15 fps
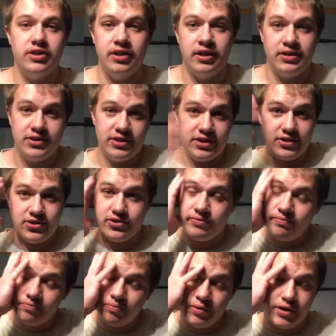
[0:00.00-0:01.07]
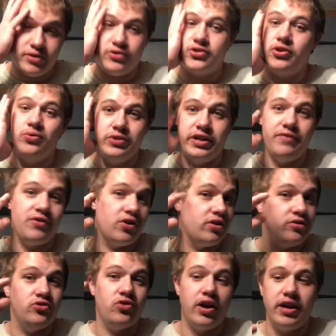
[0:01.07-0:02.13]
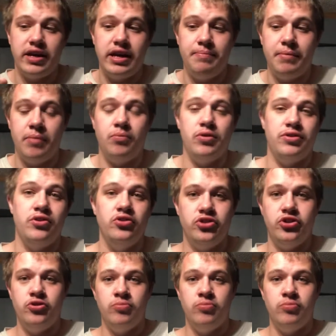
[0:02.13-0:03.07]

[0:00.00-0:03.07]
it's just been so difficult trying to keep up with YouTube.